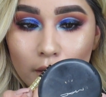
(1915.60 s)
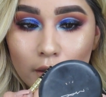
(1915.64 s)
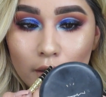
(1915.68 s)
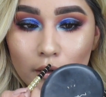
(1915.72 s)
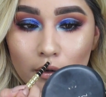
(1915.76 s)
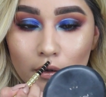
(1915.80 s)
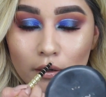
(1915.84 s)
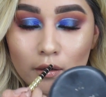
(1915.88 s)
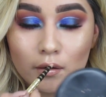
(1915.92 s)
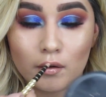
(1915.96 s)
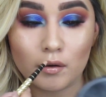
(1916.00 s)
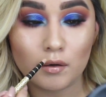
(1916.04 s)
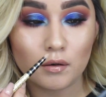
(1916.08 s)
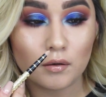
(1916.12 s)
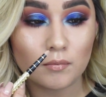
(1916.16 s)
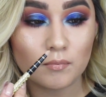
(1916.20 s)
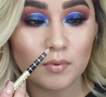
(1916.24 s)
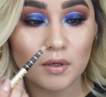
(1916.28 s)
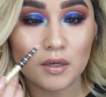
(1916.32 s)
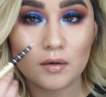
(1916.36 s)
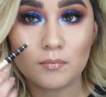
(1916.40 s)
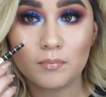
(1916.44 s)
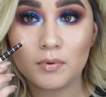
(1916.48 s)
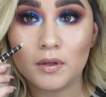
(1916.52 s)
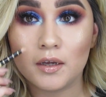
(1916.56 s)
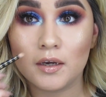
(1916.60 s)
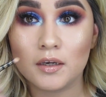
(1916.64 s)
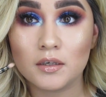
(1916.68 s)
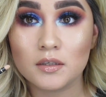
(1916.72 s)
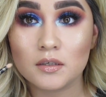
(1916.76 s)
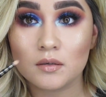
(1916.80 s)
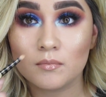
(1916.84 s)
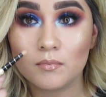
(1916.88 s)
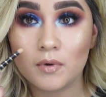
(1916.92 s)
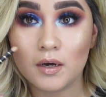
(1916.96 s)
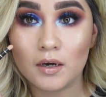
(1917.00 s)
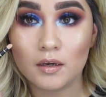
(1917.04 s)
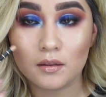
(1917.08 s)
And I'm gonna be applying
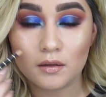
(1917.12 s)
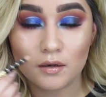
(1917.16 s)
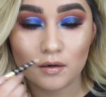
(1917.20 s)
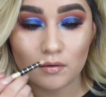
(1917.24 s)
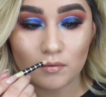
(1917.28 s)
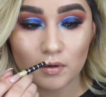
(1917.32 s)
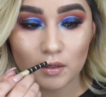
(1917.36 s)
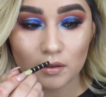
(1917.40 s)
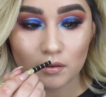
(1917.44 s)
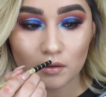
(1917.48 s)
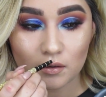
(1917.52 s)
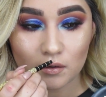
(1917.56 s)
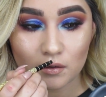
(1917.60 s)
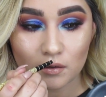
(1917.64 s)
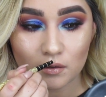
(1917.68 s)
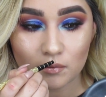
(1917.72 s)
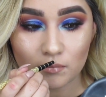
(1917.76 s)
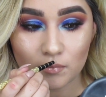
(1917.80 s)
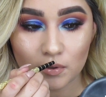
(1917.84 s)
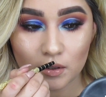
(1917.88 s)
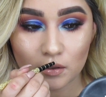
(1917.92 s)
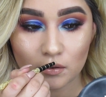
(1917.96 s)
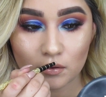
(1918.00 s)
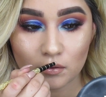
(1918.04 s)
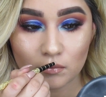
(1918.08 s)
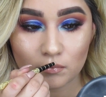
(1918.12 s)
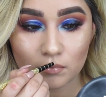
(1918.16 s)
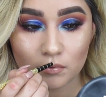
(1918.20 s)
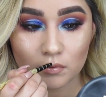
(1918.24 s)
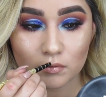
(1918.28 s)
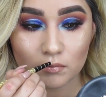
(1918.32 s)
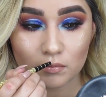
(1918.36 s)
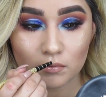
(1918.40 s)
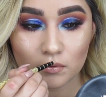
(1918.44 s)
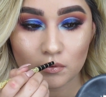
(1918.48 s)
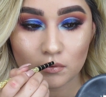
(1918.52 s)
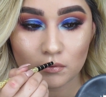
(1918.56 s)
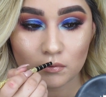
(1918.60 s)
some highlight right there on my Cupid's
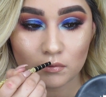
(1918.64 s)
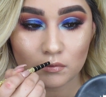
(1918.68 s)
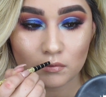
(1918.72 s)
bow.